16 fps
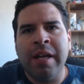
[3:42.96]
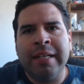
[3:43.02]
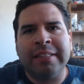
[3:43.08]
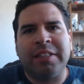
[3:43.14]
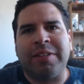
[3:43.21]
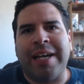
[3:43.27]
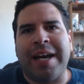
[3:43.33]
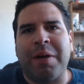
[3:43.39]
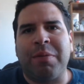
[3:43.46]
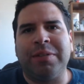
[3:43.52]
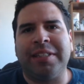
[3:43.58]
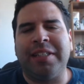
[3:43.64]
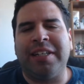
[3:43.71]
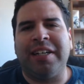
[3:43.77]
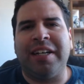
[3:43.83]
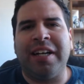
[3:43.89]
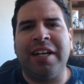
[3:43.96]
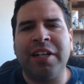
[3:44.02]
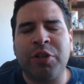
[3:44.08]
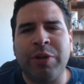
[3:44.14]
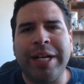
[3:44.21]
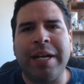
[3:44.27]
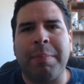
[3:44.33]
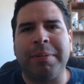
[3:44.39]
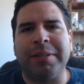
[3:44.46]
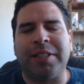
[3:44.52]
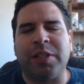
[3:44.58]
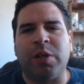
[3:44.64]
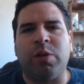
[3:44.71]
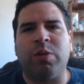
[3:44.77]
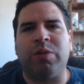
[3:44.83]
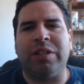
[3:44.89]
So yeah, it was a great
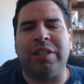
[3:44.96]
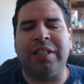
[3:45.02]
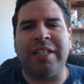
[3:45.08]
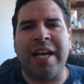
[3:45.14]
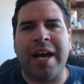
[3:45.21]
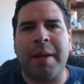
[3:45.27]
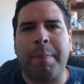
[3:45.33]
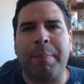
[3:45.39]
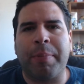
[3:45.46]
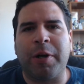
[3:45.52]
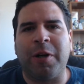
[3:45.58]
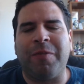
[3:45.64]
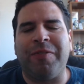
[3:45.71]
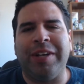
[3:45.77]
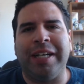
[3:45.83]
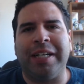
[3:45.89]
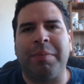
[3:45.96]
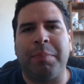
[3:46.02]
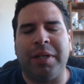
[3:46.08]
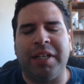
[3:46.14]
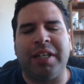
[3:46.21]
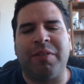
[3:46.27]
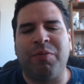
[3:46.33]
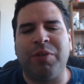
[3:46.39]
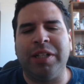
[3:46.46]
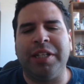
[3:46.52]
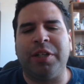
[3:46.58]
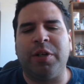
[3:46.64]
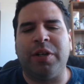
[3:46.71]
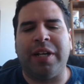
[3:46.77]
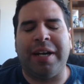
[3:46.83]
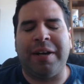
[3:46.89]
episode. Not perfect, but really
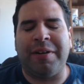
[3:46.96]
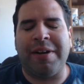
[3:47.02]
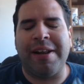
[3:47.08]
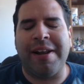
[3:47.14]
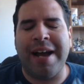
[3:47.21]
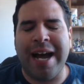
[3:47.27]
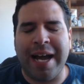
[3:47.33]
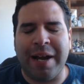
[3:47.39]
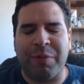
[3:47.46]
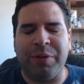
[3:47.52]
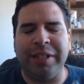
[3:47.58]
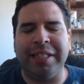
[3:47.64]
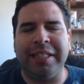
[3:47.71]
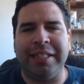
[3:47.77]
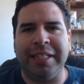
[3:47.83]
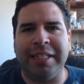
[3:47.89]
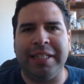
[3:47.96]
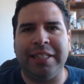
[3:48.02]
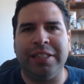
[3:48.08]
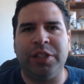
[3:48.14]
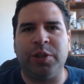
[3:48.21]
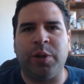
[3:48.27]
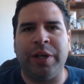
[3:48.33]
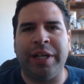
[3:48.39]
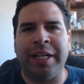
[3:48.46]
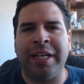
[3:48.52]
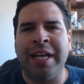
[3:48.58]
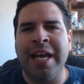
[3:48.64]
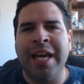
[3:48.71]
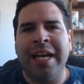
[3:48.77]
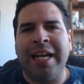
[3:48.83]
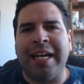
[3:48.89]
good. I really did enjoy it.
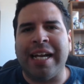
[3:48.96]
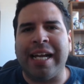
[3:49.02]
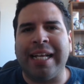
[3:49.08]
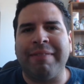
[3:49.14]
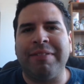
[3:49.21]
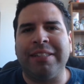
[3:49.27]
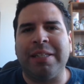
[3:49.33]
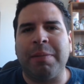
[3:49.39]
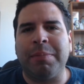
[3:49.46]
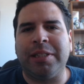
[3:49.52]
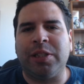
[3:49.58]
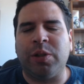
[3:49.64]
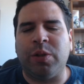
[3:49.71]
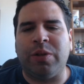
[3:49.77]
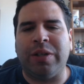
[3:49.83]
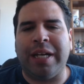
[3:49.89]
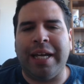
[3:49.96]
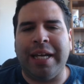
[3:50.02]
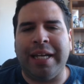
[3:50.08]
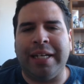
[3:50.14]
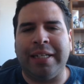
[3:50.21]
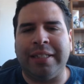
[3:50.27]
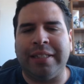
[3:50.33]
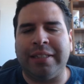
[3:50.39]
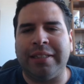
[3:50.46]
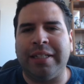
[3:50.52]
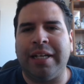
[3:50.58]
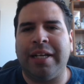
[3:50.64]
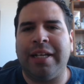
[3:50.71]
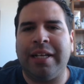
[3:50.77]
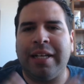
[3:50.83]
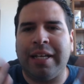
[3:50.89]
And I give this episode an
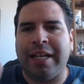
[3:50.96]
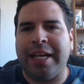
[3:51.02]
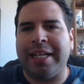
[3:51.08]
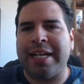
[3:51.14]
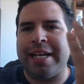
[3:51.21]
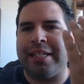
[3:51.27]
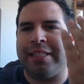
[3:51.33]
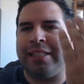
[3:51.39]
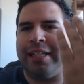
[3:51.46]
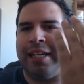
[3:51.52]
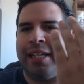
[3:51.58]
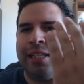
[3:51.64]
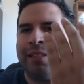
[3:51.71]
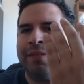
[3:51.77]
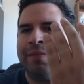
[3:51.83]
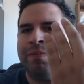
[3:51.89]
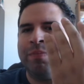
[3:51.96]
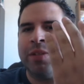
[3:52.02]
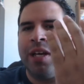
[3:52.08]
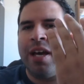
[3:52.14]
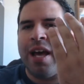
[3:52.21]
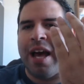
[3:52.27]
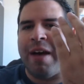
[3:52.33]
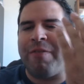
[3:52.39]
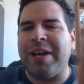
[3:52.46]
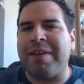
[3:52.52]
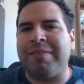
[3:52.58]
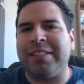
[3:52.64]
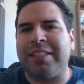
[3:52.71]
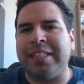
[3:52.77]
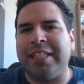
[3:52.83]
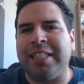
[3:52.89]
8 out of 10. If you
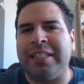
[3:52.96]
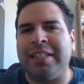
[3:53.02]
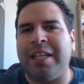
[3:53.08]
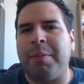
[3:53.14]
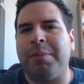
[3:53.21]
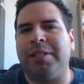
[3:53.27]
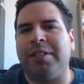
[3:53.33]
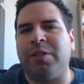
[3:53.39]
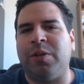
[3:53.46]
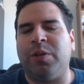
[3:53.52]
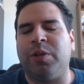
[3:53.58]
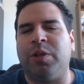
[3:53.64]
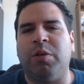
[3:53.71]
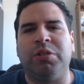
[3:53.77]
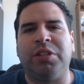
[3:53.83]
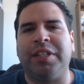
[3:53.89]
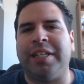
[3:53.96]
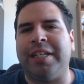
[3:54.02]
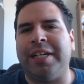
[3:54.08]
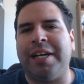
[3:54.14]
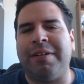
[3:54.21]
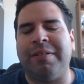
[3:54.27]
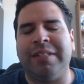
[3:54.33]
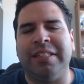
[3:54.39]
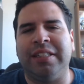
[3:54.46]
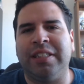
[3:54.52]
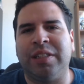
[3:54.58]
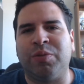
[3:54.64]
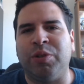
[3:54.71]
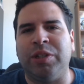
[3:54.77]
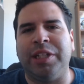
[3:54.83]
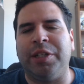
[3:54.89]
haven't seen the episode, go check it out.
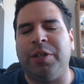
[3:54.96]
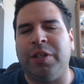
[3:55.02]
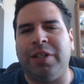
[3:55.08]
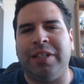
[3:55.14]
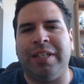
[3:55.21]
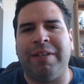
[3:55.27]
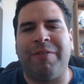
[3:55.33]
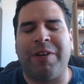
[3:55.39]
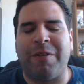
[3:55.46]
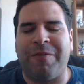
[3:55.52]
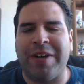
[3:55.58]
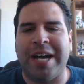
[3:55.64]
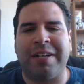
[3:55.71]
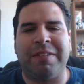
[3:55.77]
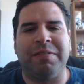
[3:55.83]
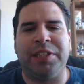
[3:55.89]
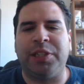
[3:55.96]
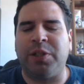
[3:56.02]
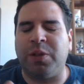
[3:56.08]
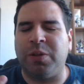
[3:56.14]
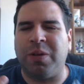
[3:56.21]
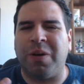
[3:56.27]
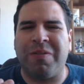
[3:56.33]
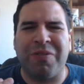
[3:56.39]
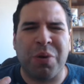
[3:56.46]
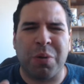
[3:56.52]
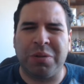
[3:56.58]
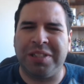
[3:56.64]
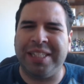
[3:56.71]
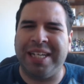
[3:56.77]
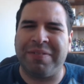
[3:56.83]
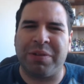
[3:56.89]
It's really good. If you're a fan of the show, of
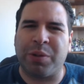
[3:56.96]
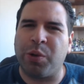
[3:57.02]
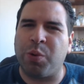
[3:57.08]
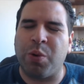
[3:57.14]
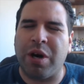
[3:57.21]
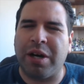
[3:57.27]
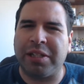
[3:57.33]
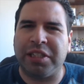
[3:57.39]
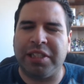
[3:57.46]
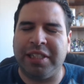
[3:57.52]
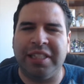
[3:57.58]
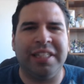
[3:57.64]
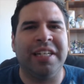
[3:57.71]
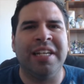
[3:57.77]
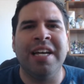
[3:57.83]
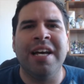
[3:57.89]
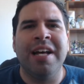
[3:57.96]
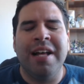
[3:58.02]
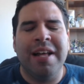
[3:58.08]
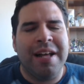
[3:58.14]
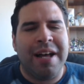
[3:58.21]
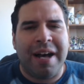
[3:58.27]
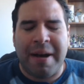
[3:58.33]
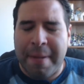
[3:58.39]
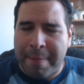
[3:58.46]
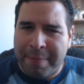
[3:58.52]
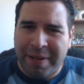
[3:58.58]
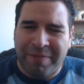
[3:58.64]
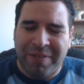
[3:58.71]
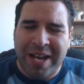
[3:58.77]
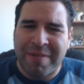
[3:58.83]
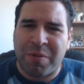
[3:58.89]
course you have to go watch it.
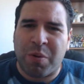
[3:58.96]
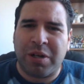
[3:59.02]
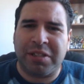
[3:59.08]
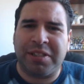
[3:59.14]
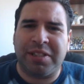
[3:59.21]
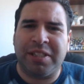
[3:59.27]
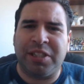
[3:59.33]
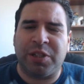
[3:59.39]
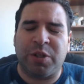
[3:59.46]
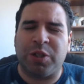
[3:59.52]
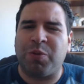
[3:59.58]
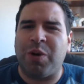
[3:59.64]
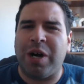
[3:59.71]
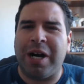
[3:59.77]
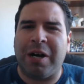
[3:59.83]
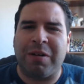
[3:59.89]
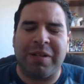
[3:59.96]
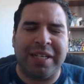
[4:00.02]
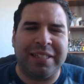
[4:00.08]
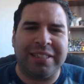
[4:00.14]
If you haven't watched the show in a while, like